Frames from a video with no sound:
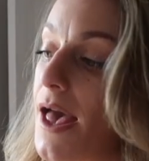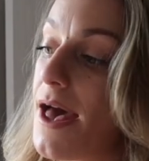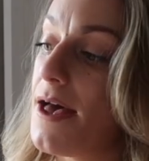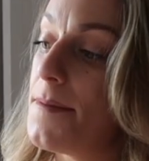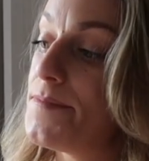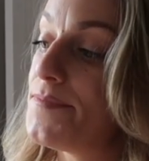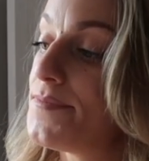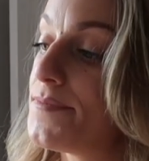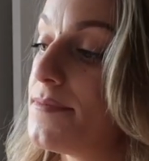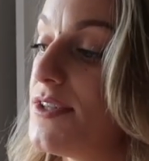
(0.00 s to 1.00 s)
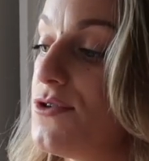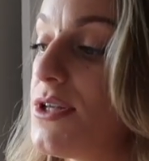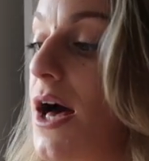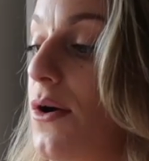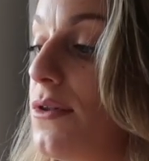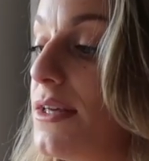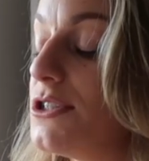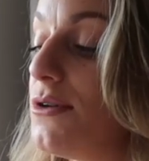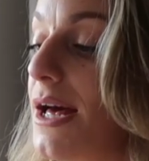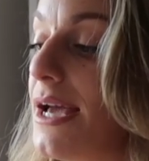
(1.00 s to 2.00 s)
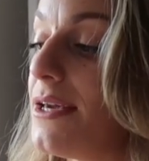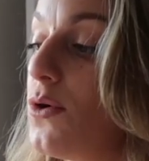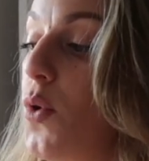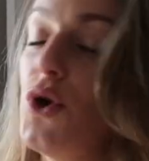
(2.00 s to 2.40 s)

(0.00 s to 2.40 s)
So just heart all the things you like,